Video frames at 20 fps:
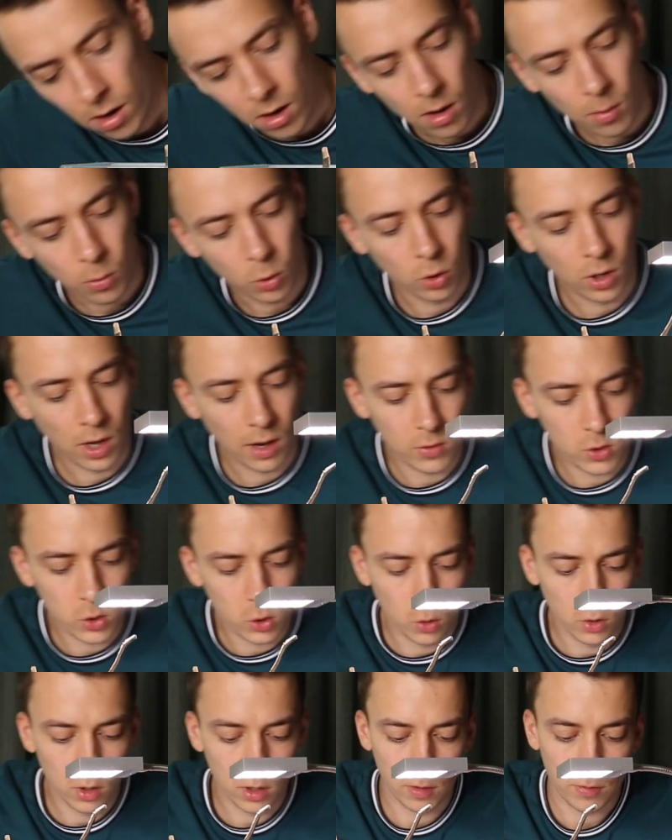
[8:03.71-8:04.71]
I'm gonna have
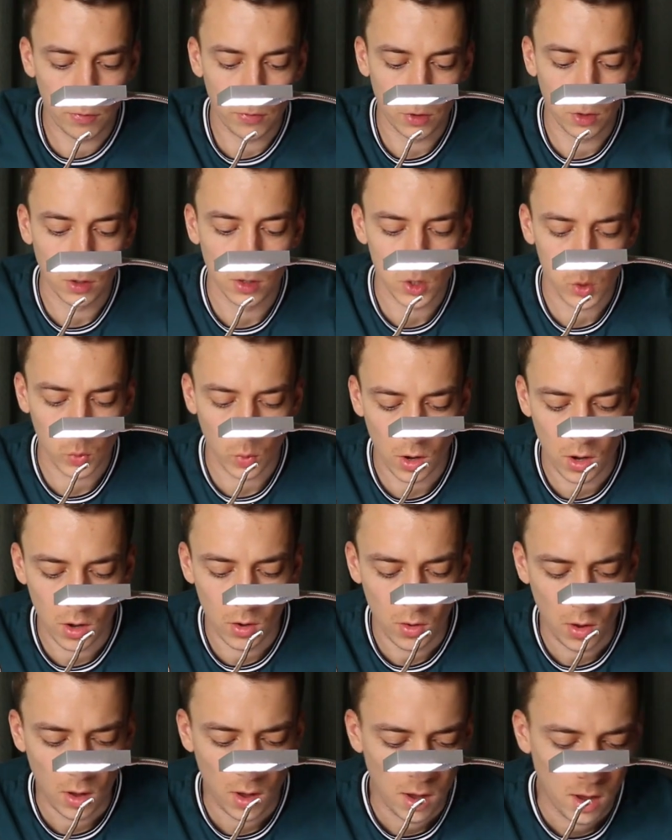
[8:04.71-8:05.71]
soil in the front as
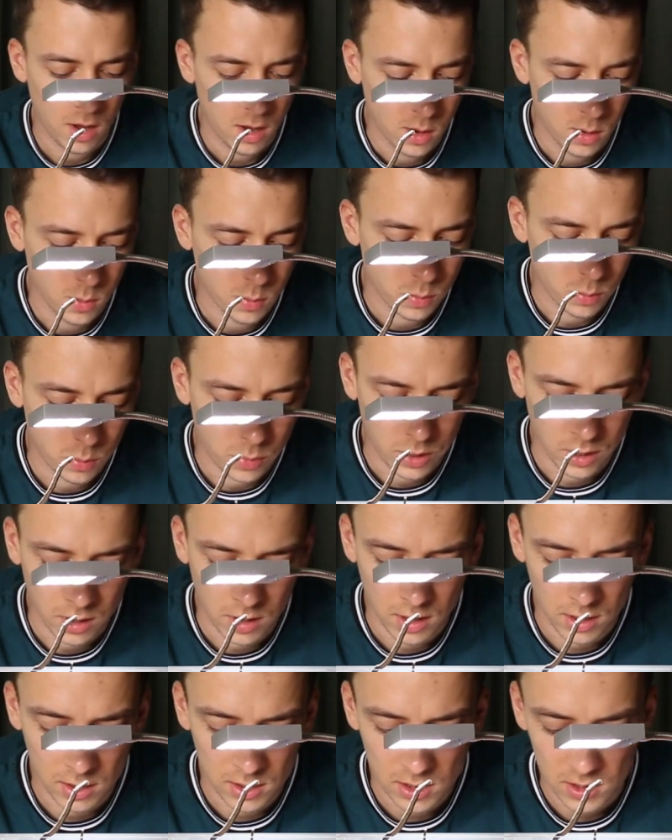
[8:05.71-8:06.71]
well,
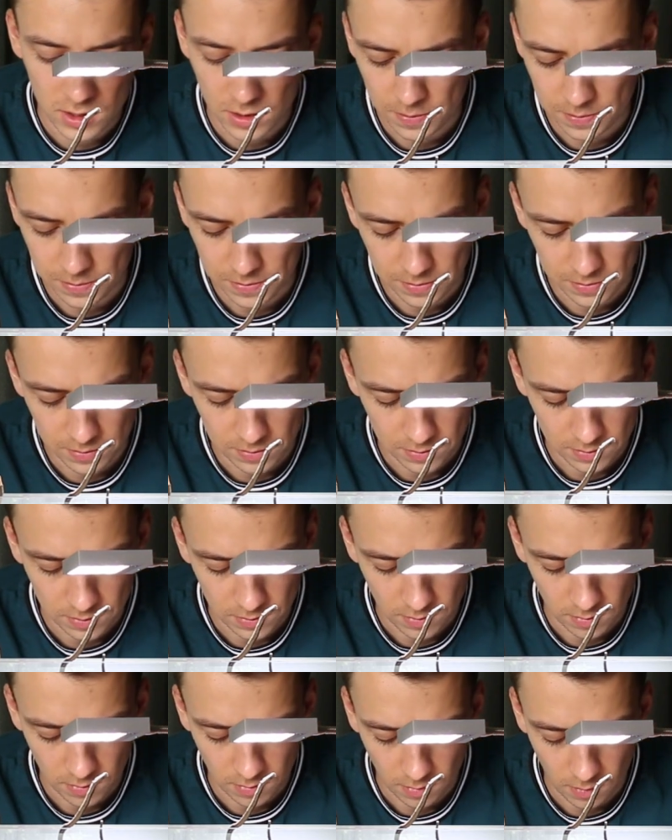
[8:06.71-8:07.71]
but
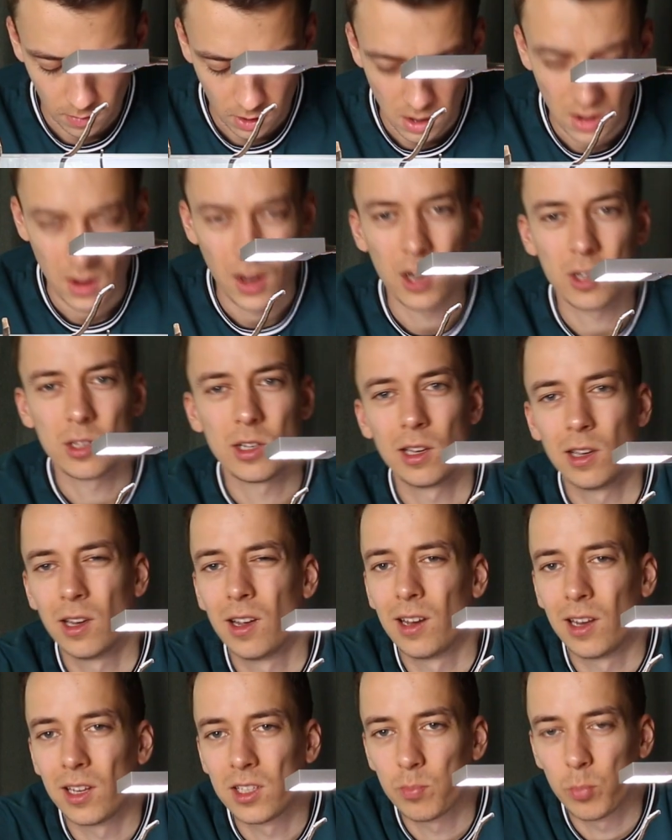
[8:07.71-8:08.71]
actually yeah,
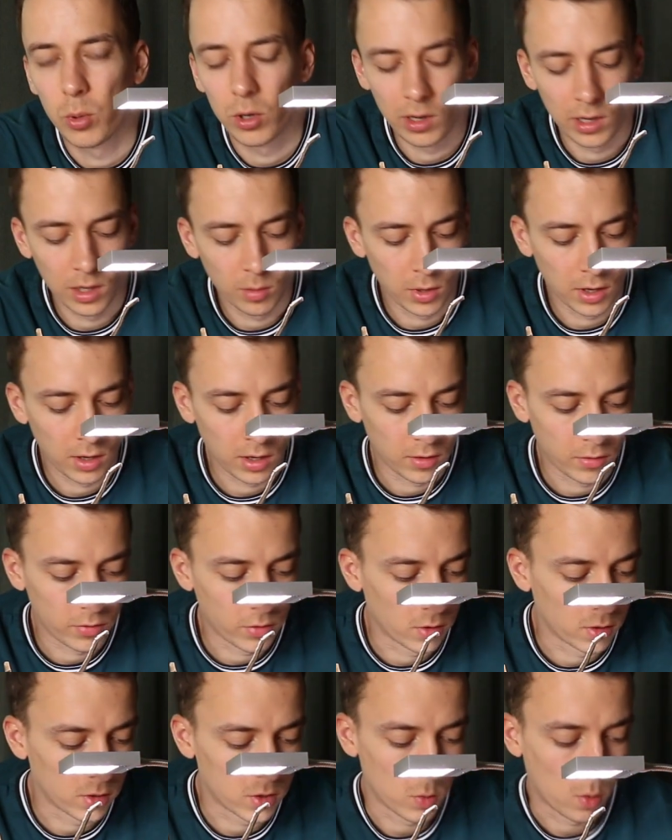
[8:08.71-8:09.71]
let's put a little bit in the
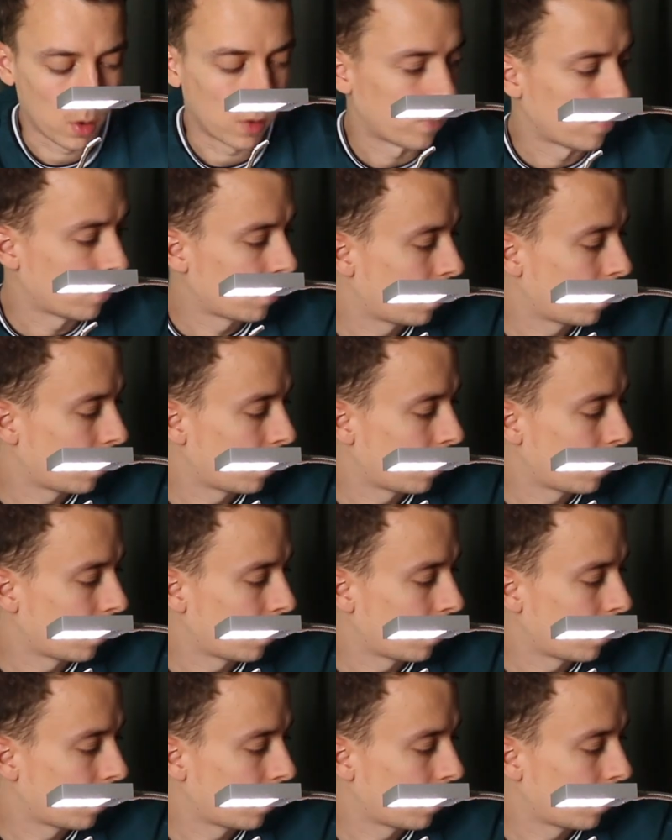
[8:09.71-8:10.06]
front as well.